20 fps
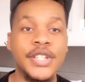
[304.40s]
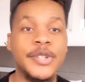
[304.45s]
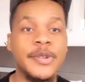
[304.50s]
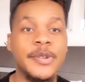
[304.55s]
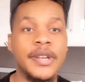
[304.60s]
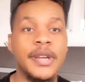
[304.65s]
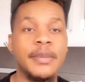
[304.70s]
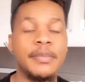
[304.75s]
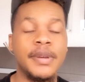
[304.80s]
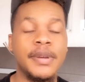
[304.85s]

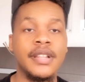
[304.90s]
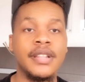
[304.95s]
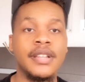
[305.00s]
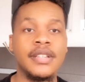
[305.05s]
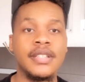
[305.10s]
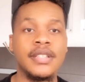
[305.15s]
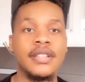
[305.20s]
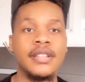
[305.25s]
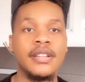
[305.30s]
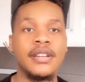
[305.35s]
visually
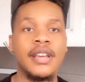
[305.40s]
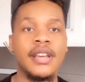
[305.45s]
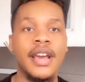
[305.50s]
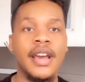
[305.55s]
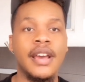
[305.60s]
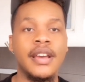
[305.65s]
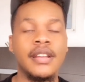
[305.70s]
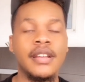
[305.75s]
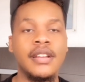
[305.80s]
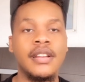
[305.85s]
appealing to look
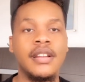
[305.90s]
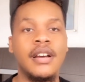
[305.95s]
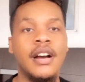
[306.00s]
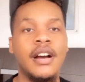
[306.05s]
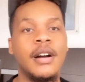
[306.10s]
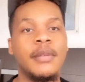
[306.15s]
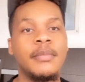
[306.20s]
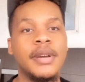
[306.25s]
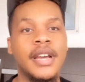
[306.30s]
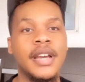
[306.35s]
at.
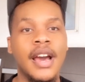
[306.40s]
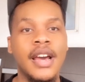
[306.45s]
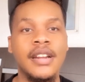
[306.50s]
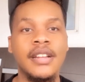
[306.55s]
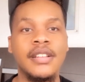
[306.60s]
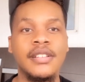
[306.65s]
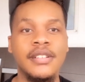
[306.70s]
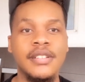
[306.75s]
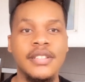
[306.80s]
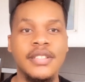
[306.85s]
Um, it
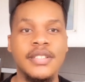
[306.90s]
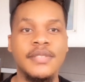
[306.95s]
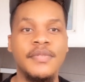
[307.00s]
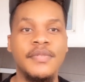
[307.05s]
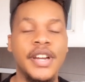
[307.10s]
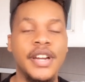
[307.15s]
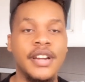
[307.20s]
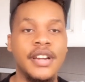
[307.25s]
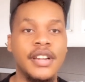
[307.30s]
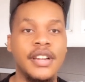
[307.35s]
kind of looks
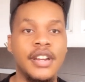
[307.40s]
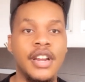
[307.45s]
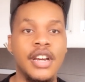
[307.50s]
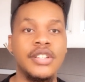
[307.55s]
very